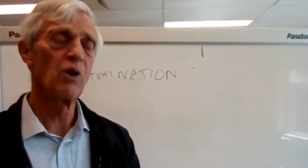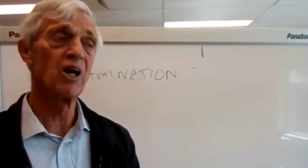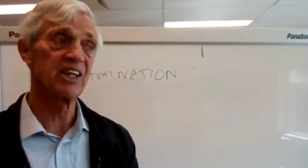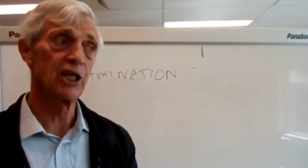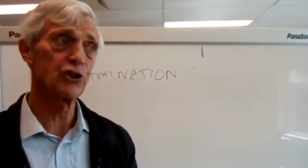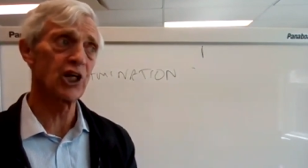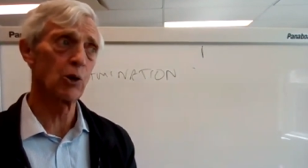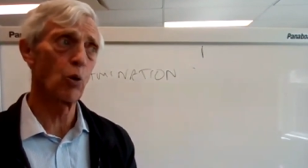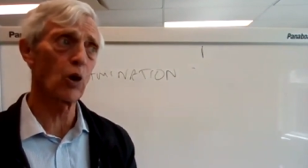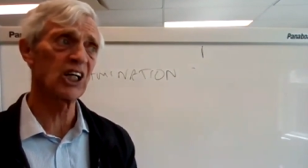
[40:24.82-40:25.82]
You might
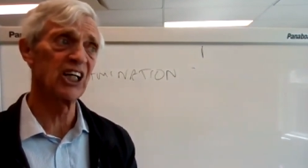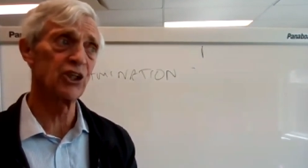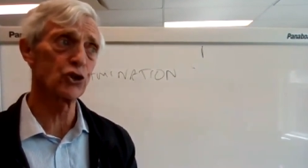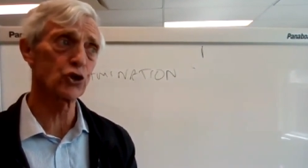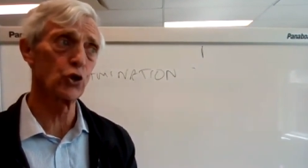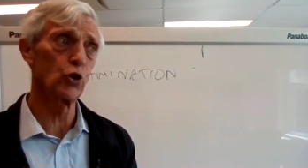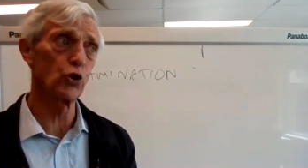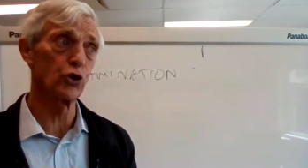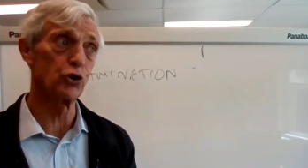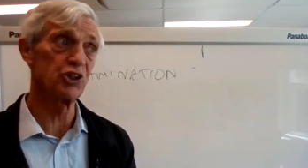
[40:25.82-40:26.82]
then say, well, what can the
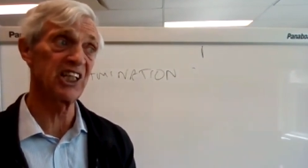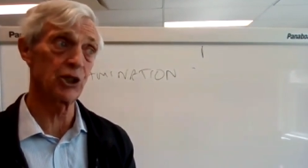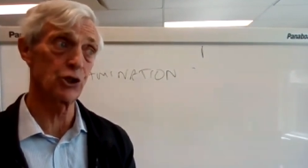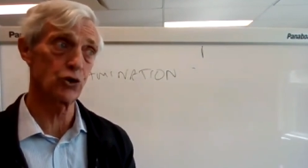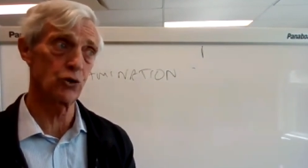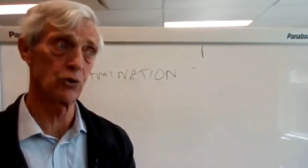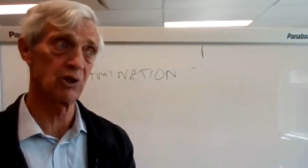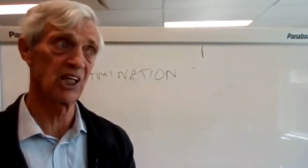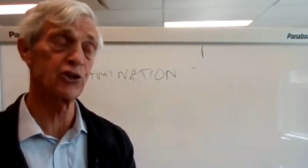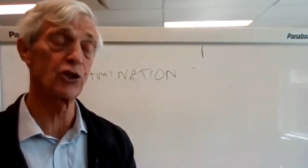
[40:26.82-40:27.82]
school do? Tier
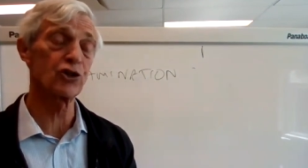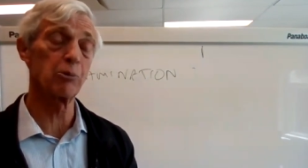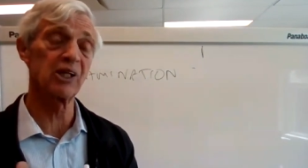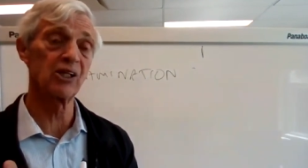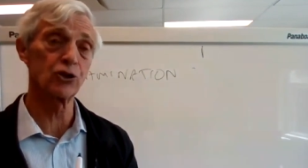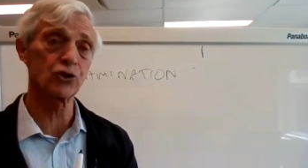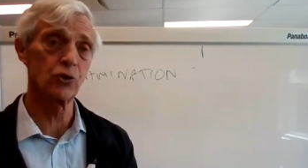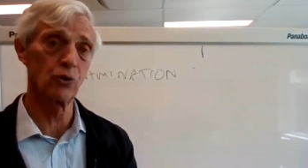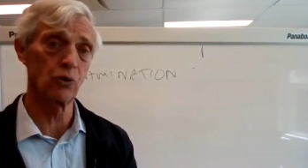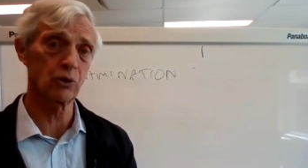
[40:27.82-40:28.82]
two. Is there something the
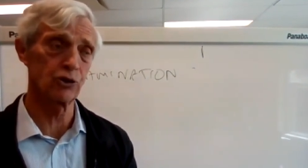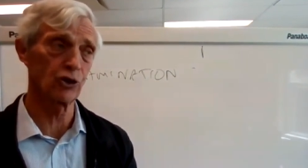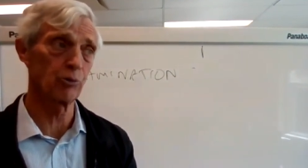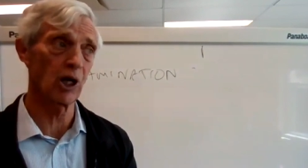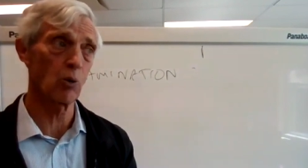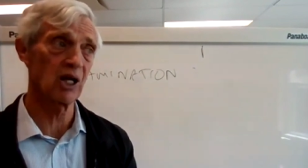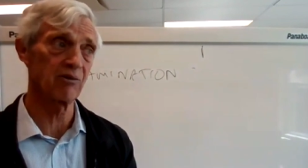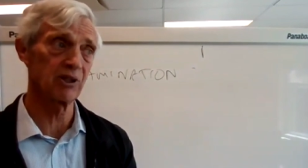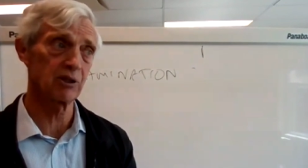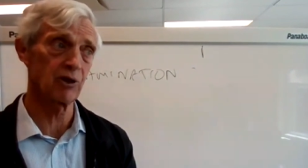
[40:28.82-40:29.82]
school can do by
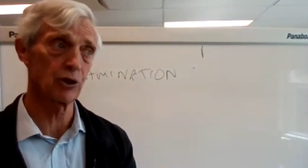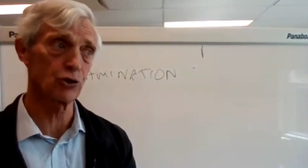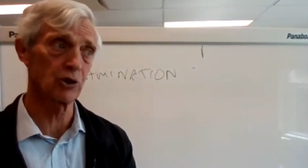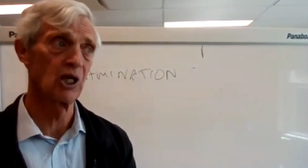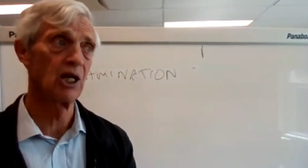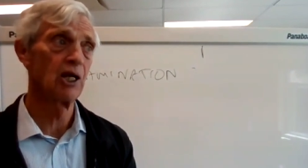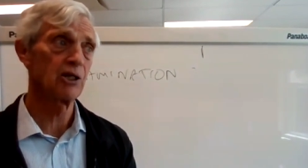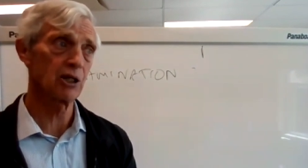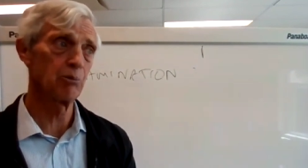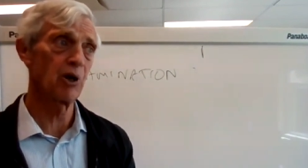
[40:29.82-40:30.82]
way of intervention
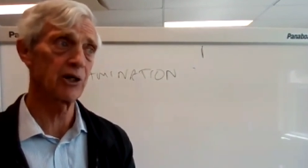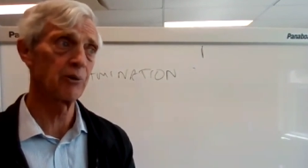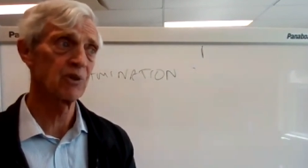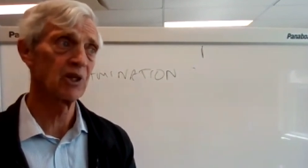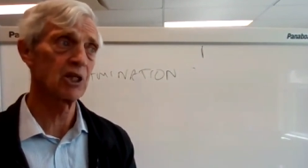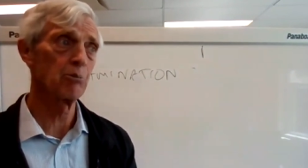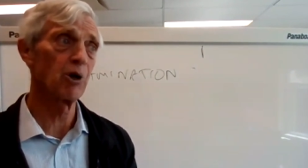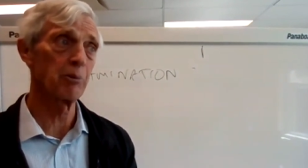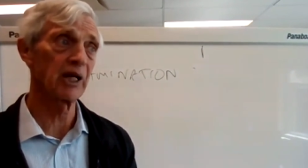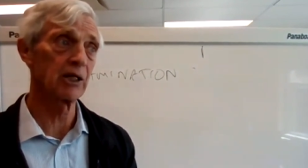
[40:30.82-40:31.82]
that might
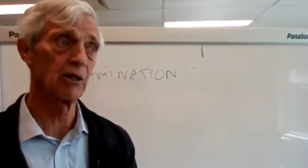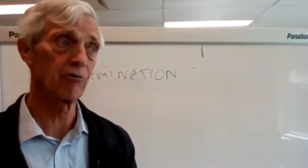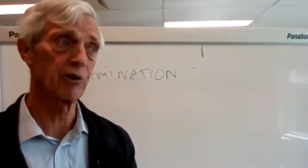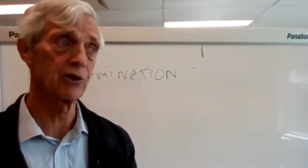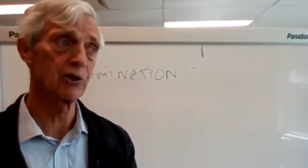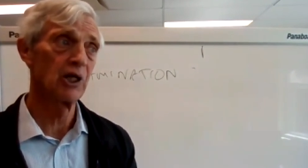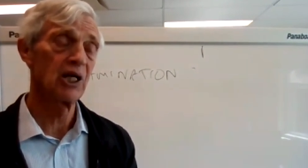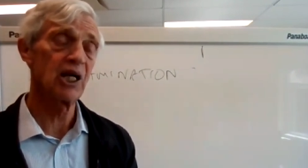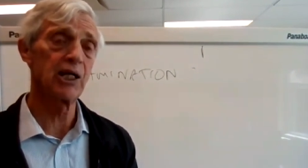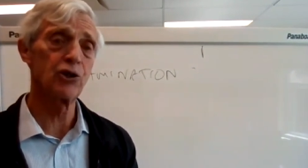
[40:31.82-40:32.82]
that might make a
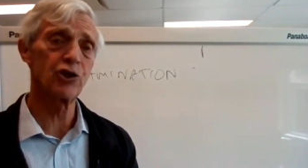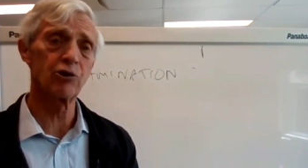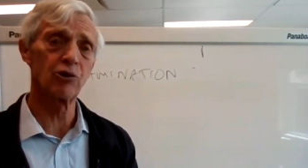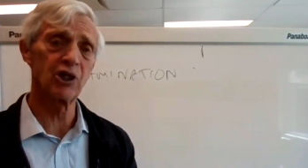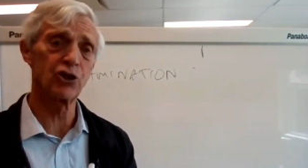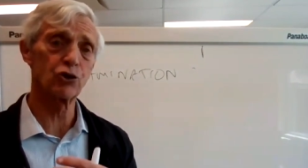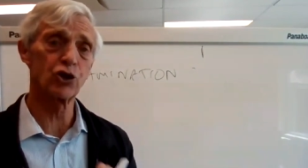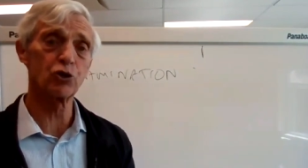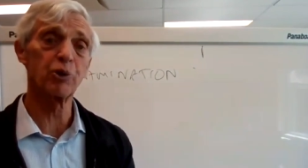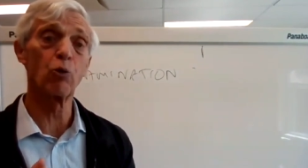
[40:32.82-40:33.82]
difference? And in general,
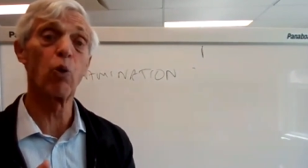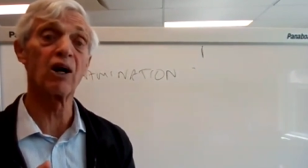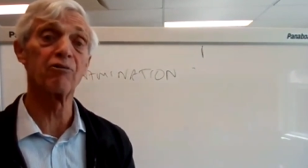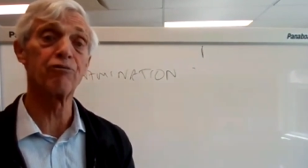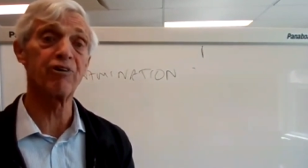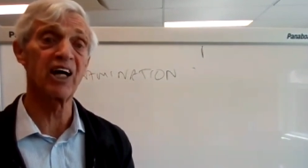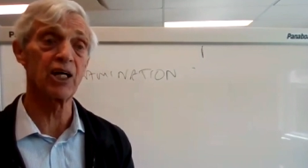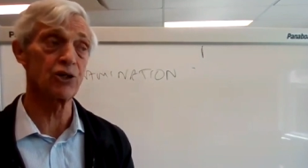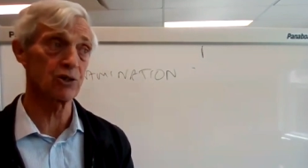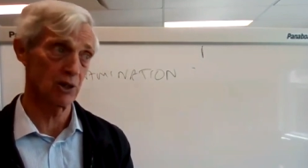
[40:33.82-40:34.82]
these will just be one
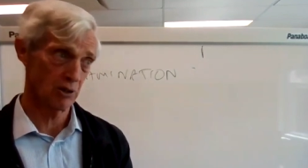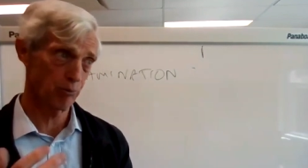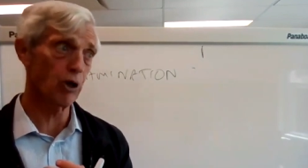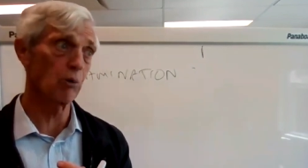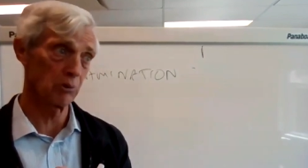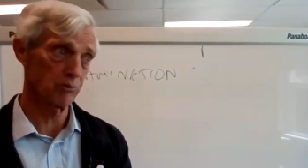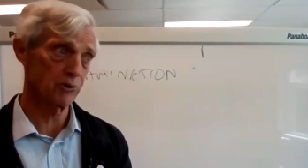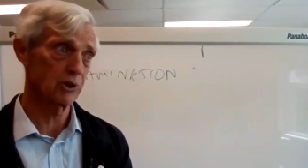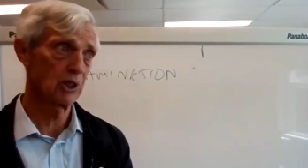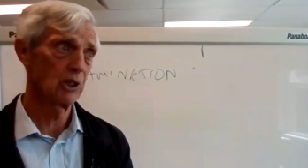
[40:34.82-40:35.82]
phase
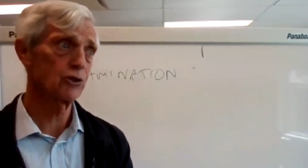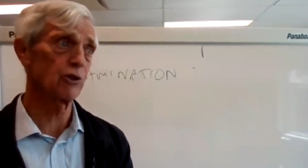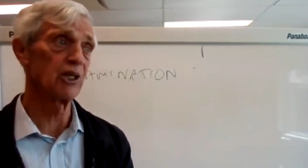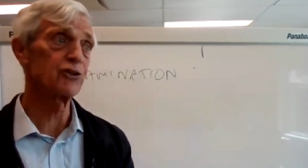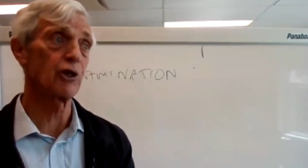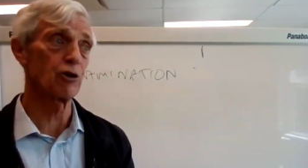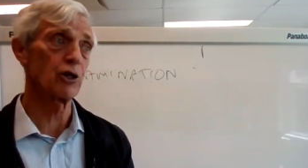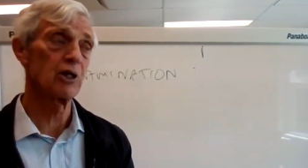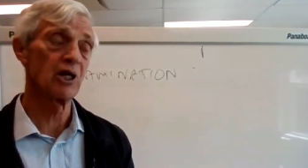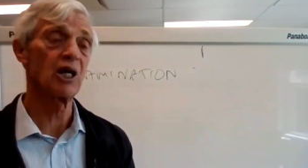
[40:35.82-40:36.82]
problems. So is
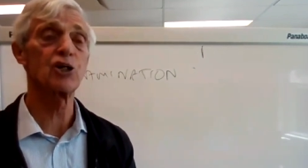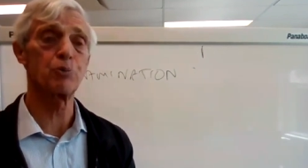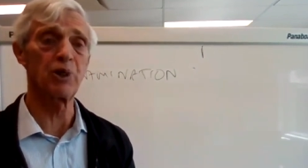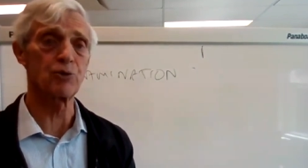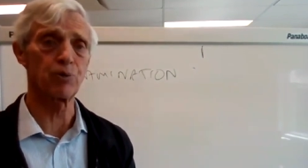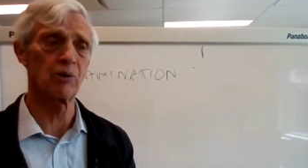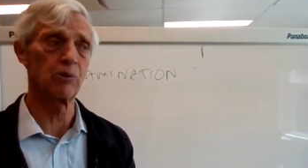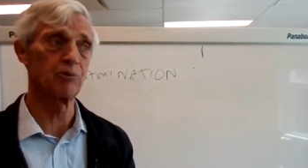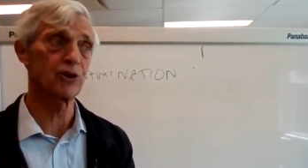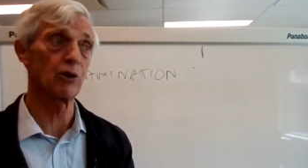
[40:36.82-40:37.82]
there a a speech
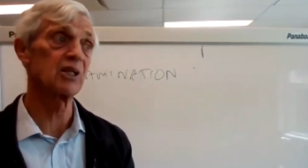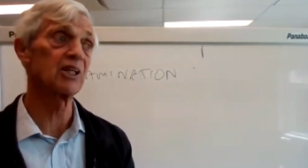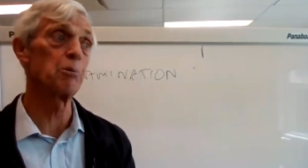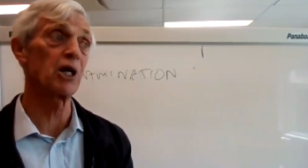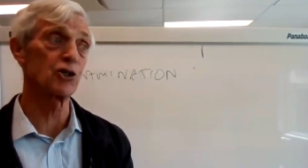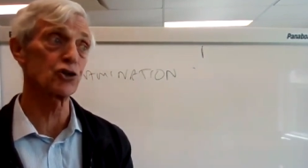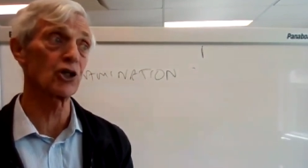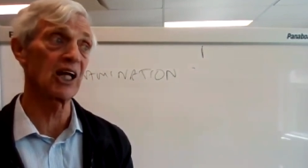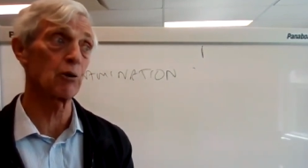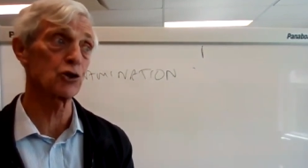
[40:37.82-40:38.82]
problem, so they might
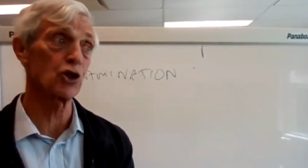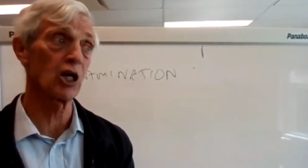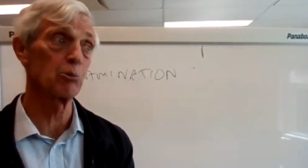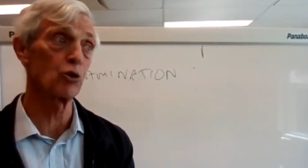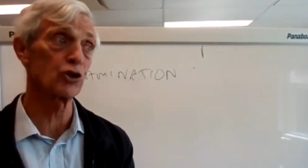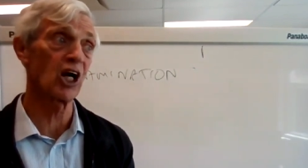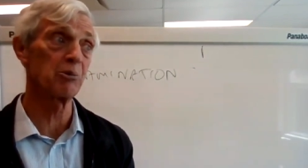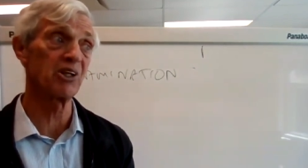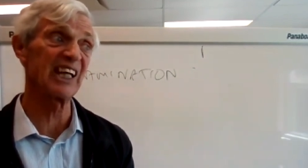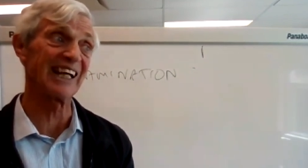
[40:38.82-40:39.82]
just allow a child more
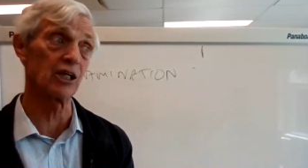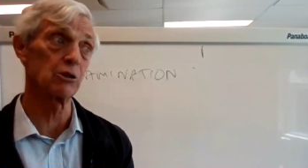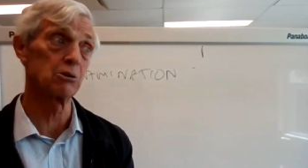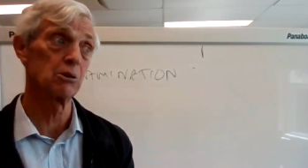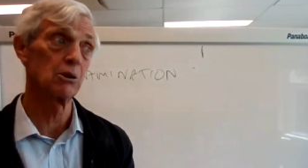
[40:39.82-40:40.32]
time to think.